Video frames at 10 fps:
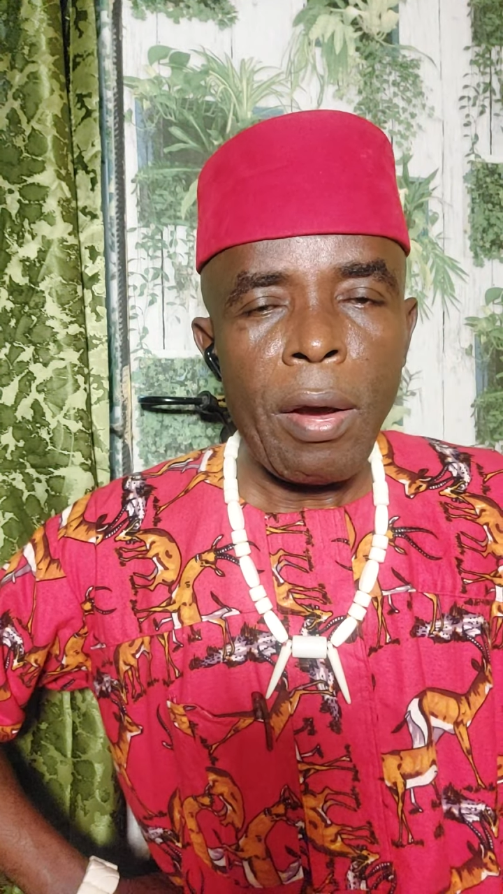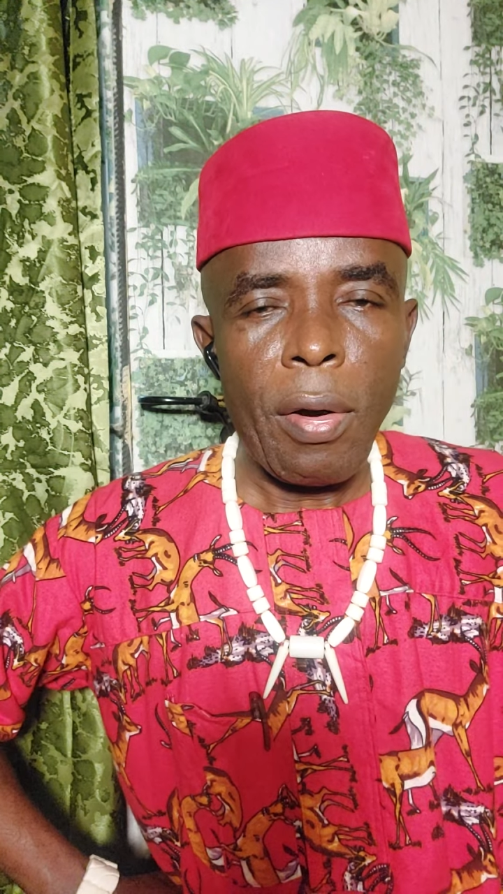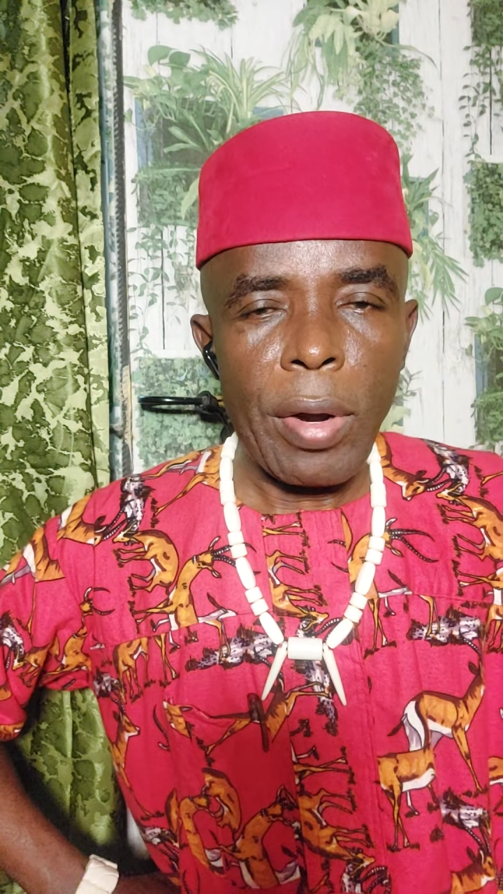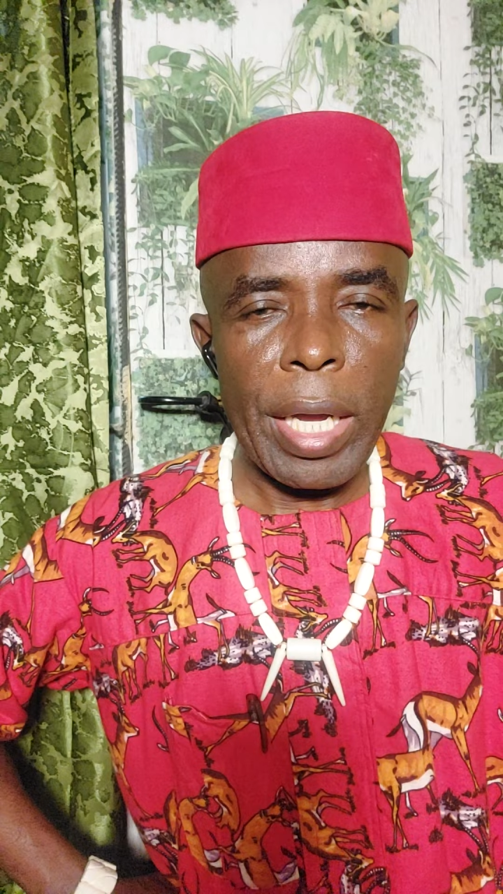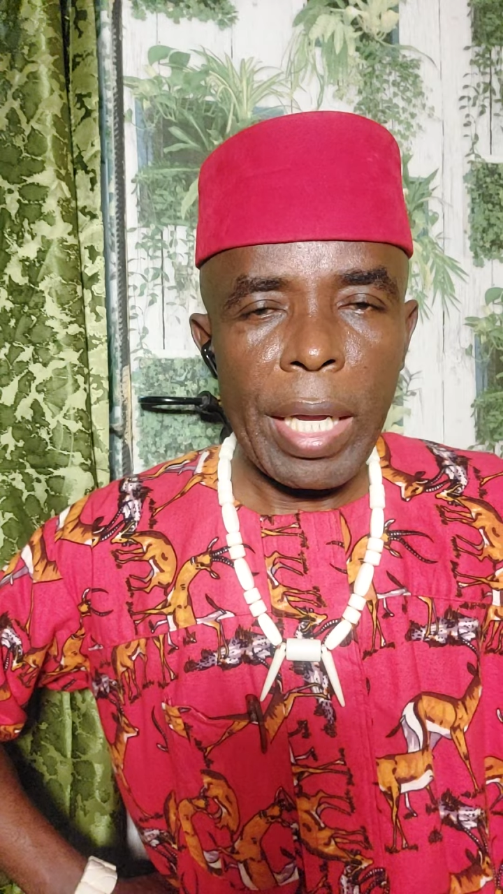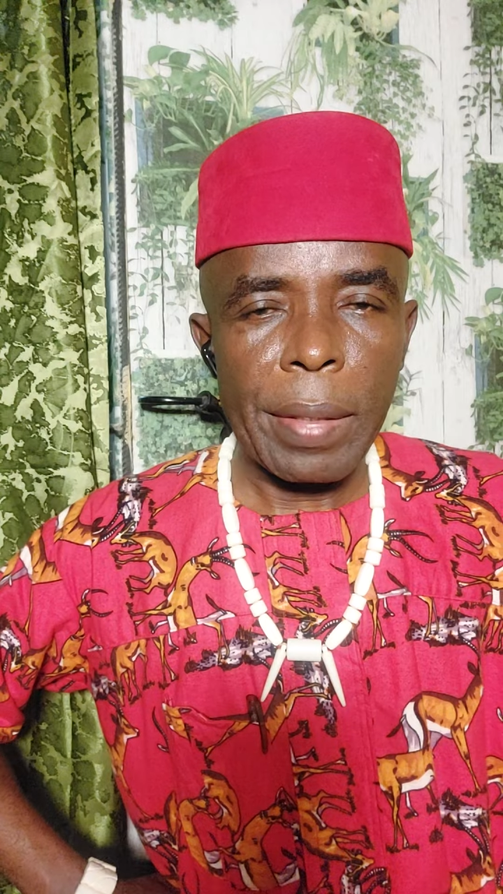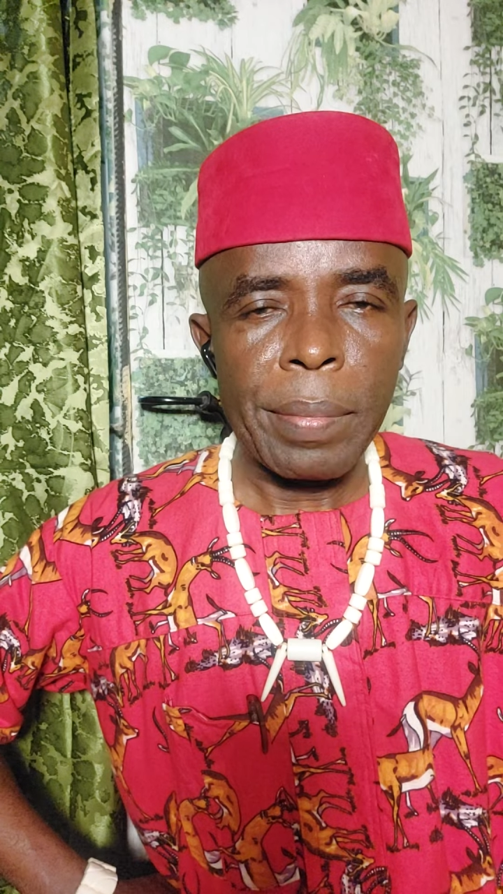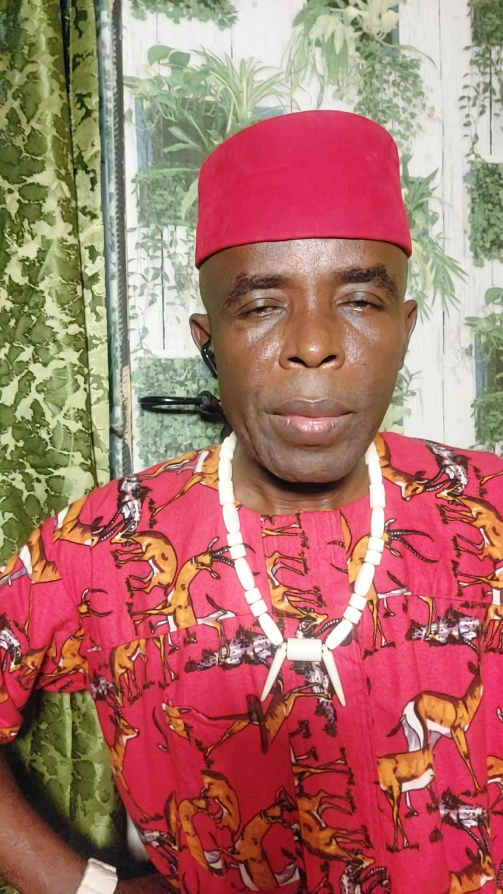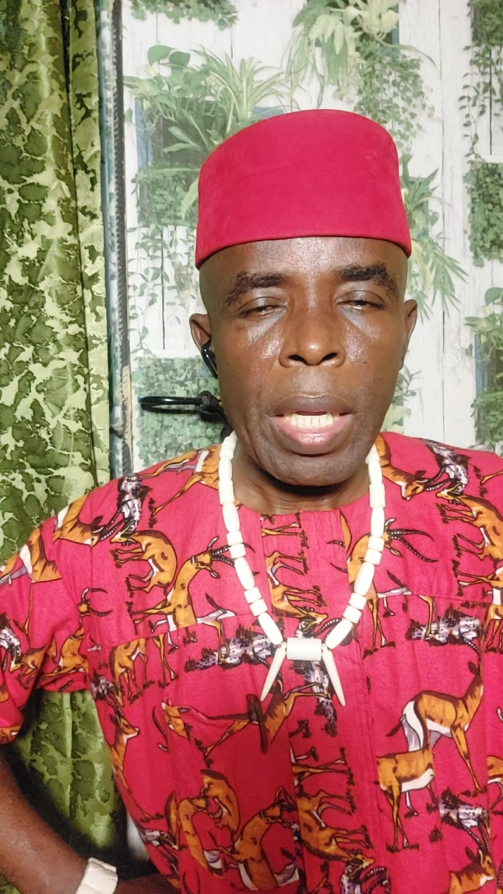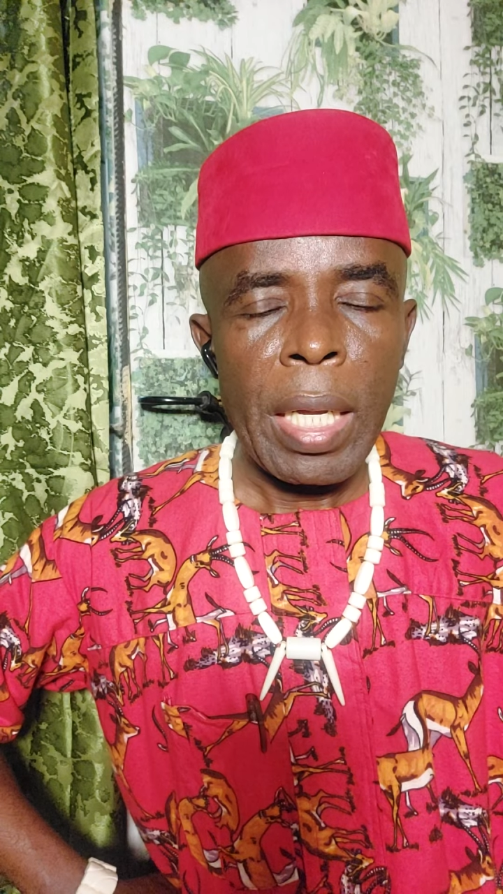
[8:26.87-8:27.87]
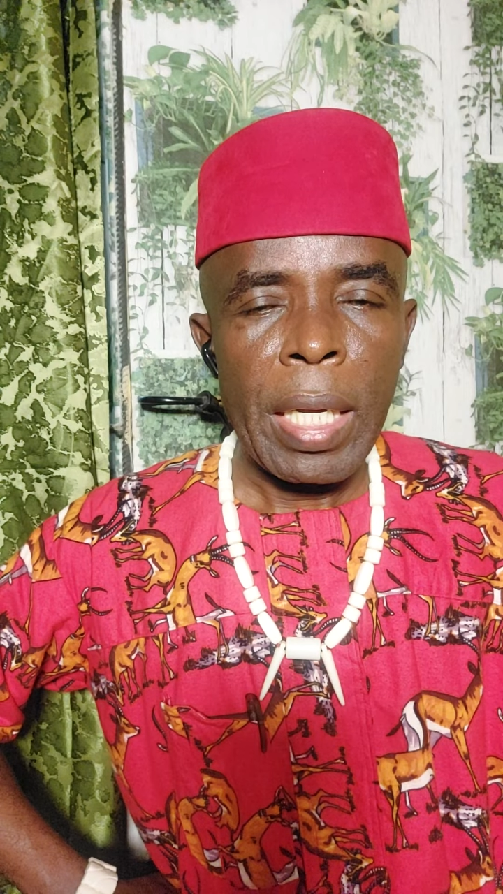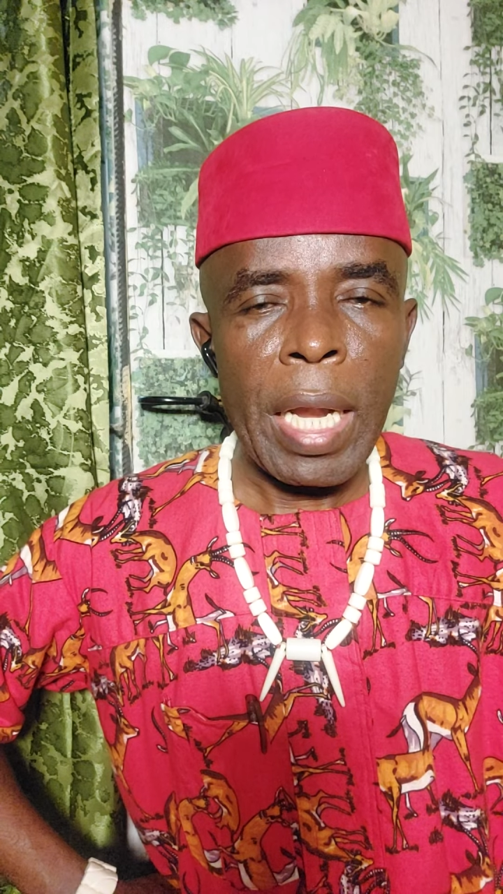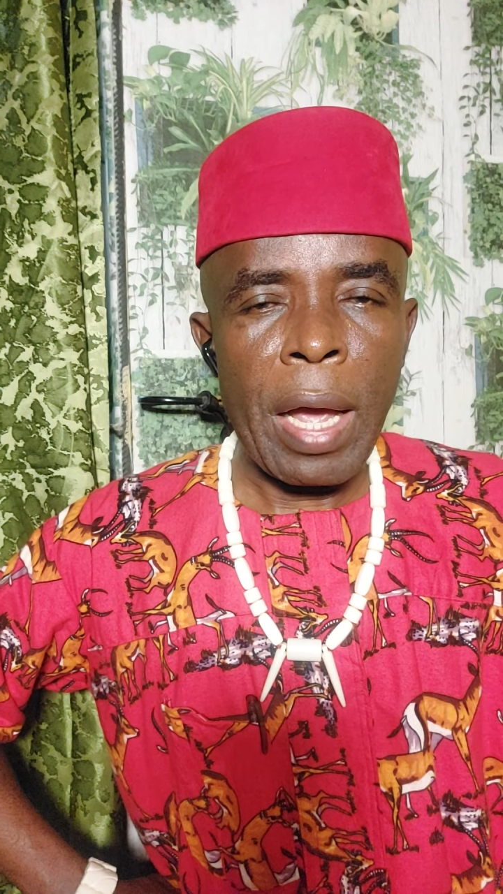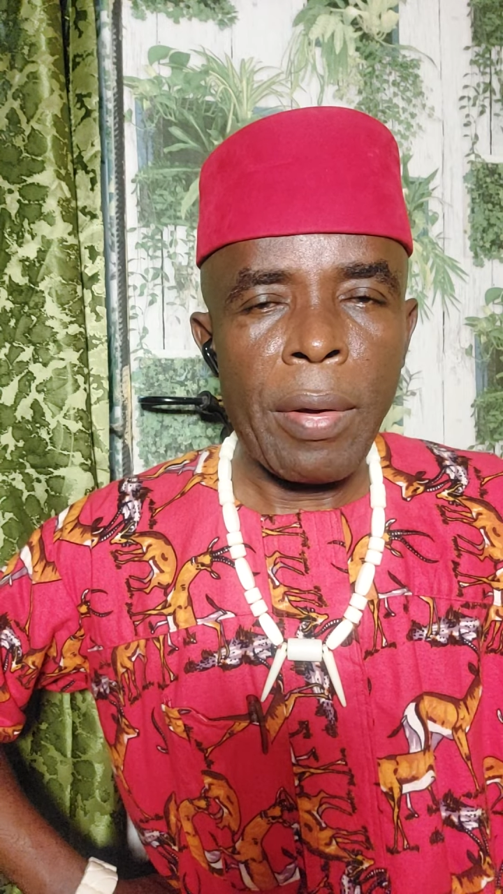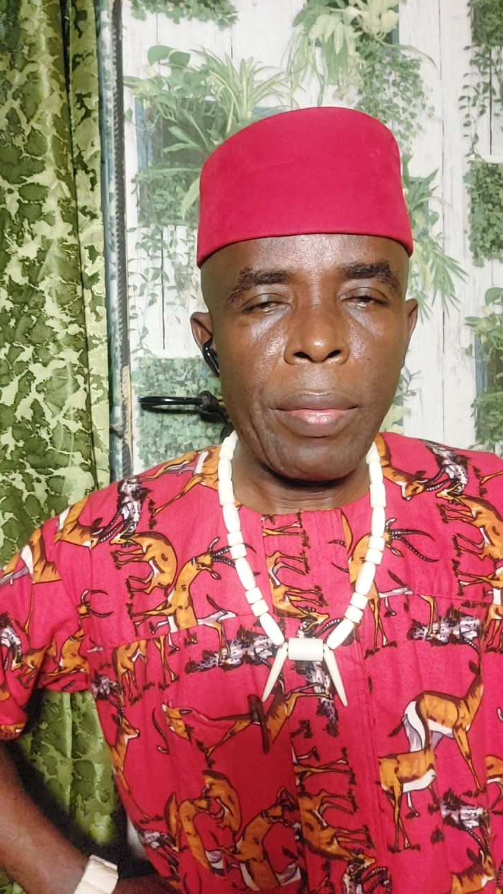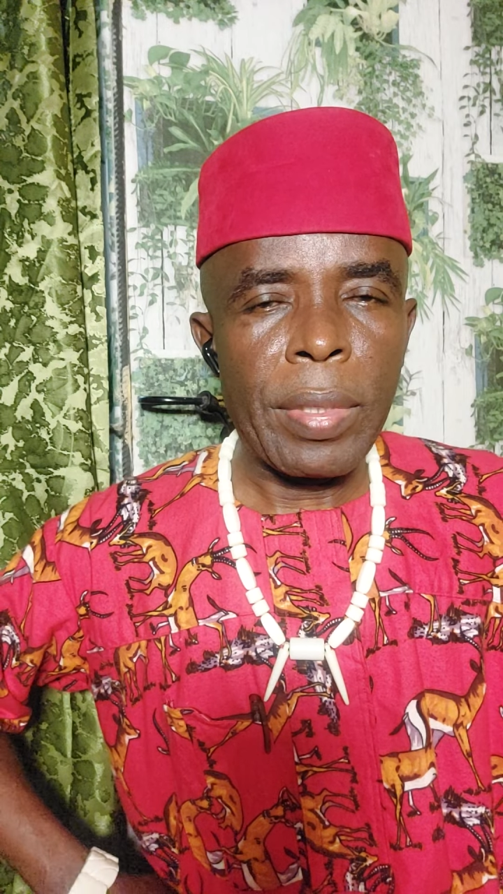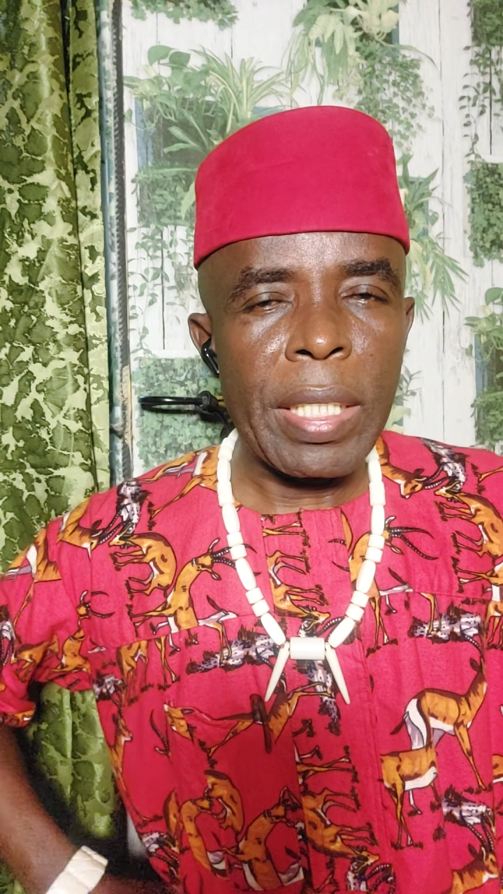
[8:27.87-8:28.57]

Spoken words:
Okay. Now,